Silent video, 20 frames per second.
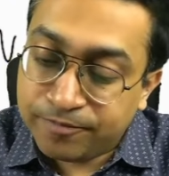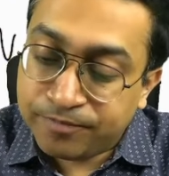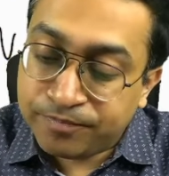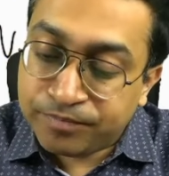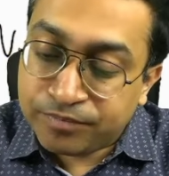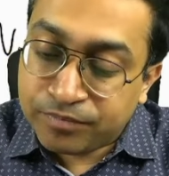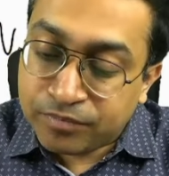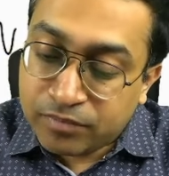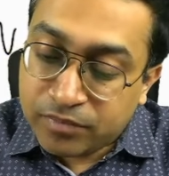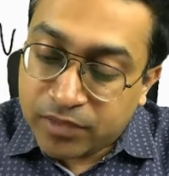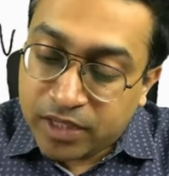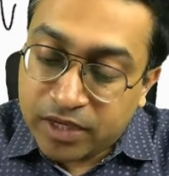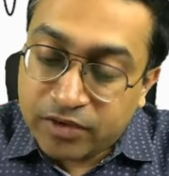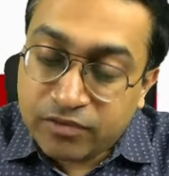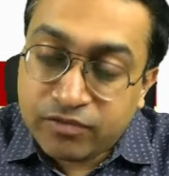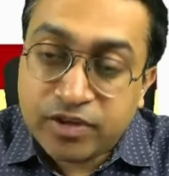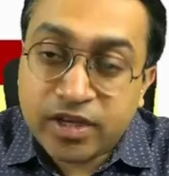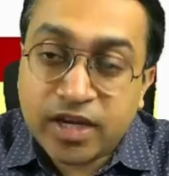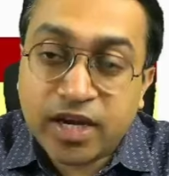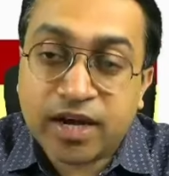Then we
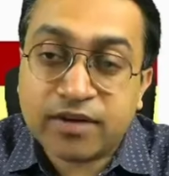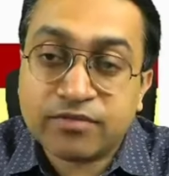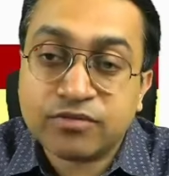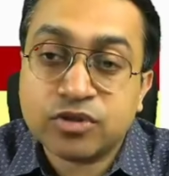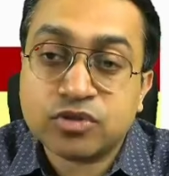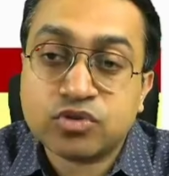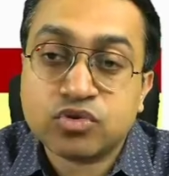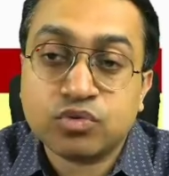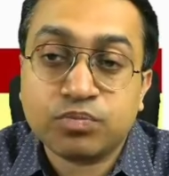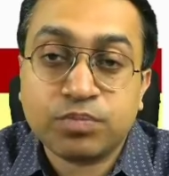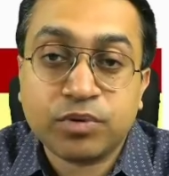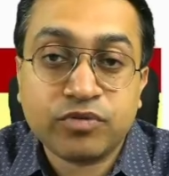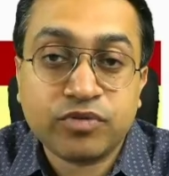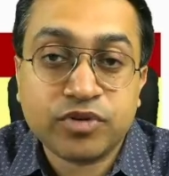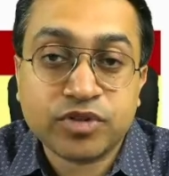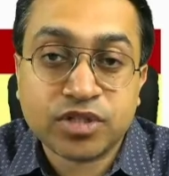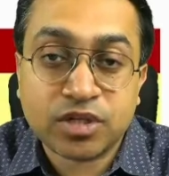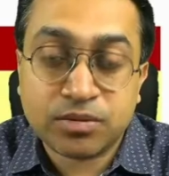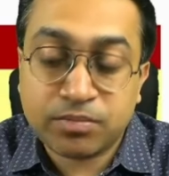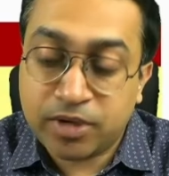have the superficial
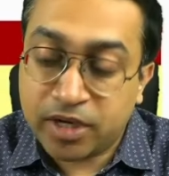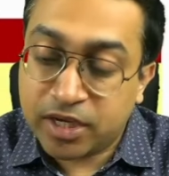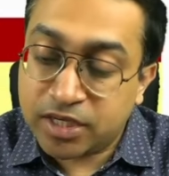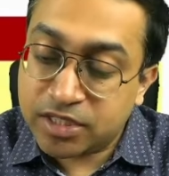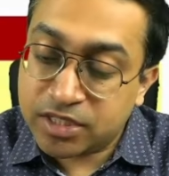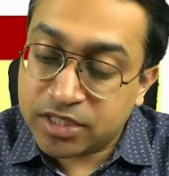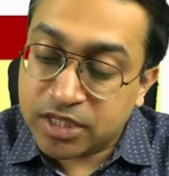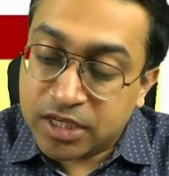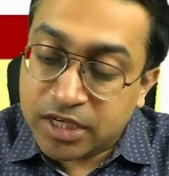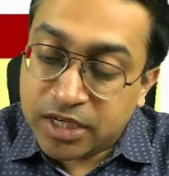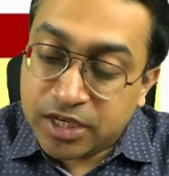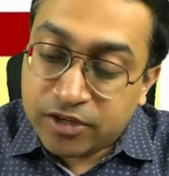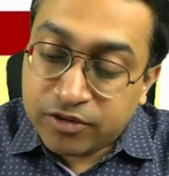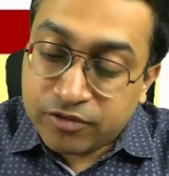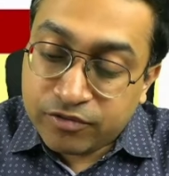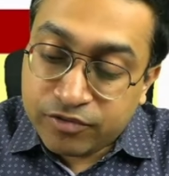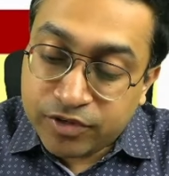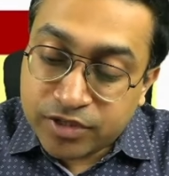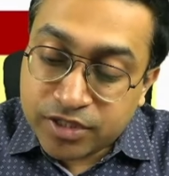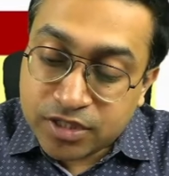branch
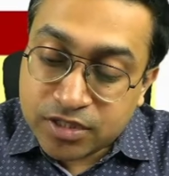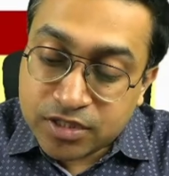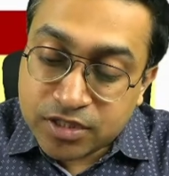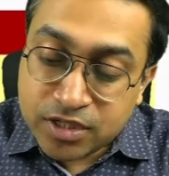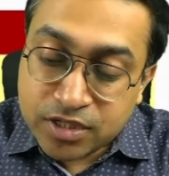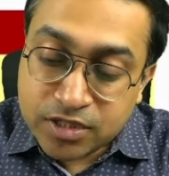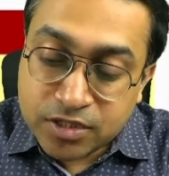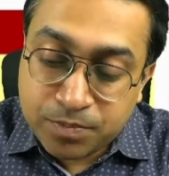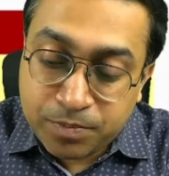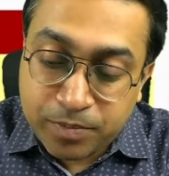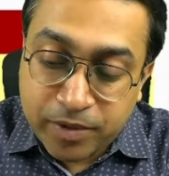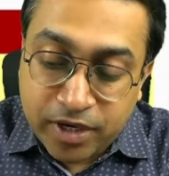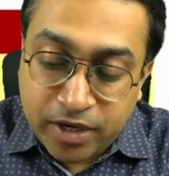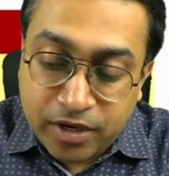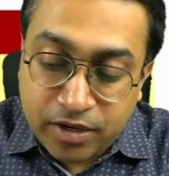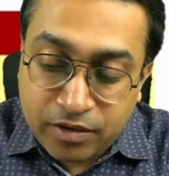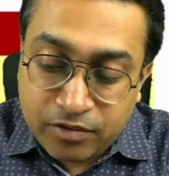which is spared.